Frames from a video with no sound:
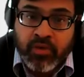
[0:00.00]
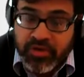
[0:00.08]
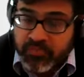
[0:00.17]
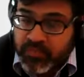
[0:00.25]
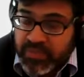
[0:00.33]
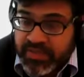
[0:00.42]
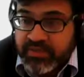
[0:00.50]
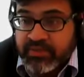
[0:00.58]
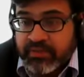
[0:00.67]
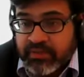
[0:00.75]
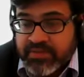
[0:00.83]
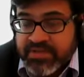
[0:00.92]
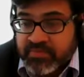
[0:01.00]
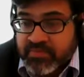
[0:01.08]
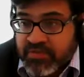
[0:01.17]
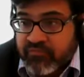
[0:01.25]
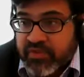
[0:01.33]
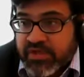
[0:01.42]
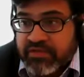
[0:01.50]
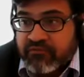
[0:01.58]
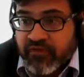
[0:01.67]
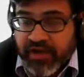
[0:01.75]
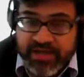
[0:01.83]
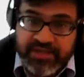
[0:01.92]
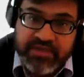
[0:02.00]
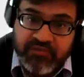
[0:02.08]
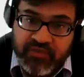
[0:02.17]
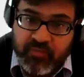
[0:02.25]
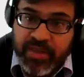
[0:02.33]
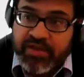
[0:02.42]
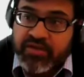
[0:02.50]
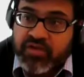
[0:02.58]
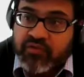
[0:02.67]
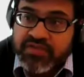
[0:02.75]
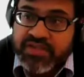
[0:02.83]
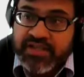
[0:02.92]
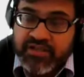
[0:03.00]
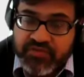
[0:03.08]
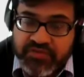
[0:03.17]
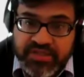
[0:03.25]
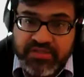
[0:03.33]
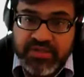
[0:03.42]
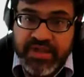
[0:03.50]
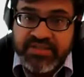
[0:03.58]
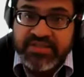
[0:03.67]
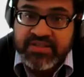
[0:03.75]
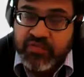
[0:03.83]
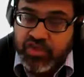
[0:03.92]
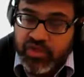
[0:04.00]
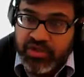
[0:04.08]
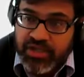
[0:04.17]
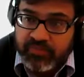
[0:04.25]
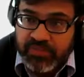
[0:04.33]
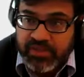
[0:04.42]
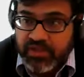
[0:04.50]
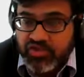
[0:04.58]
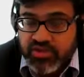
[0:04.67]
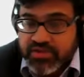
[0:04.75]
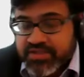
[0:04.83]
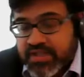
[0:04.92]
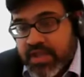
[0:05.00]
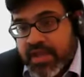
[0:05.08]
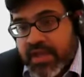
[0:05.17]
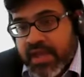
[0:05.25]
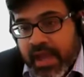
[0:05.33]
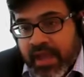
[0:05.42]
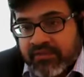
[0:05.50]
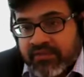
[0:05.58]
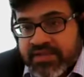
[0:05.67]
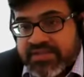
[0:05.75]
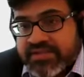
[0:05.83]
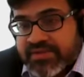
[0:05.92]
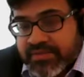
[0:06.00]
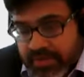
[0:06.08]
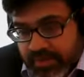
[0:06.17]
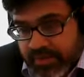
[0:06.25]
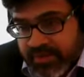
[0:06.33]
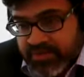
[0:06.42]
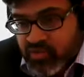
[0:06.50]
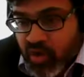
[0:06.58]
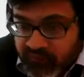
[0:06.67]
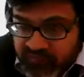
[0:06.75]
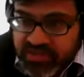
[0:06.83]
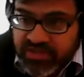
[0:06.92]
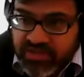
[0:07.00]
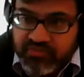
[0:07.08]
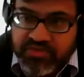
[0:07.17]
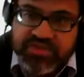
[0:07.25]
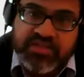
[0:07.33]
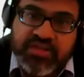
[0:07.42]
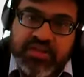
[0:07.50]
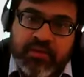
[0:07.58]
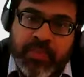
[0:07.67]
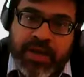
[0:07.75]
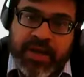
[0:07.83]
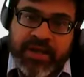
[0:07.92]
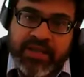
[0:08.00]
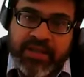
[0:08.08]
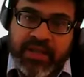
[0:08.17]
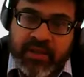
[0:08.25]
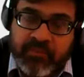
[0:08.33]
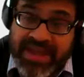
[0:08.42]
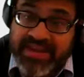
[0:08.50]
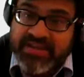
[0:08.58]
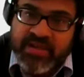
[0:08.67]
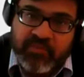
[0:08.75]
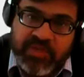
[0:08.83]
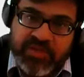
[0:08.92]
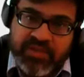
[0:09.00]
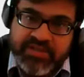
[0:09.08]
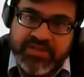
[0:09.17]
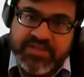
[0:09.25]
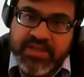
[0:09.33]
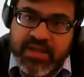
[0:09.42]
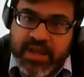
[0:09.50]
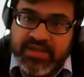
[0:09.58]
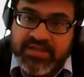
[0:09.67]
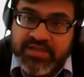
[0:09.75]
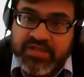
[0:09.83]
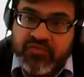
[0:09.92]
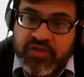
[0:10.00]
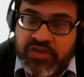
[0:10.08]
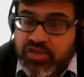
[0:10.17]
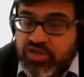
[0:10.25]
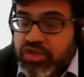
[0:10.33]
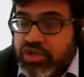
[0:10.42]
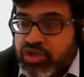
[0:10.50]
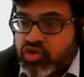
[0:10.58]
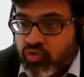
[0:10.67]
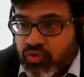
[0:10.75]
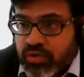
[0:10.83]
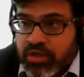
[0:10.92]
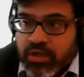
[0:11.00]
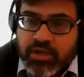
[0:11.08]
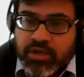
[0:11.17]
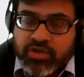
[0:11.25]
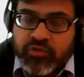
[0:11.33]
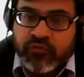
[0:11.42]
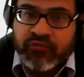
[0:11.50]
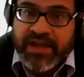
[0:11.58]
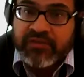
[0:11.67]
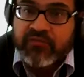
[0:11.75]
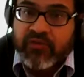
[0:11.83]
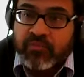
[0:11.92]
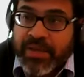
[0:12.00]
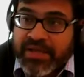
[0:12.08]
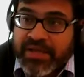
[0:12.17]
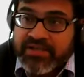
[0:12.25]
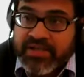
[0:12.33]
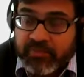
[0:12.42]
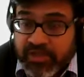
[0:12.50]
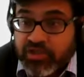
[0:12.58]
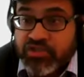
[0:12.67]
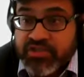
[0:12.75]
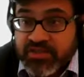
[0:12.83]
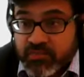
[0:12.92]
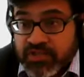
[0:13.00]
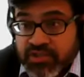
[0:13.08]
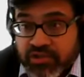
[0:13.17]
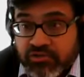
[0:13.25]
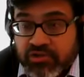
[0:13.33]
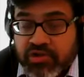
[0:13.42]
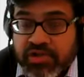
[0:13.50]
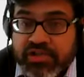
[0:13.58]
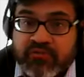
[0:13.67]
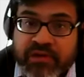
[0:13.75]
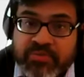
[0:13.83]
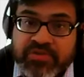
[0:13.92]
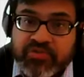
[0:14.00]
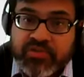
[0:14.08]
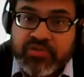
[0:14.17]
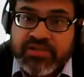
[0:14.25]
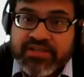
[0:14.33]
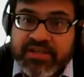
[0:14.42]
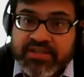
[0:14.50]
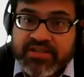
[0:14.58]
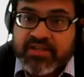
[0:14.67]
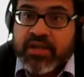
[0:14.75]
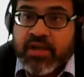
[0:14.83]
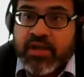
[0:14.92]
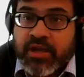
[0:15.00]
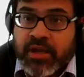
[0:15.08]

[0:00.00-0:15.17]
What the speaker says: could be subsequently filed, if the patent office allows it, as divisional applications. And this is often used by patent applicants as a strategic tool to file for patent applications, particularly in the pharmaceutical sector,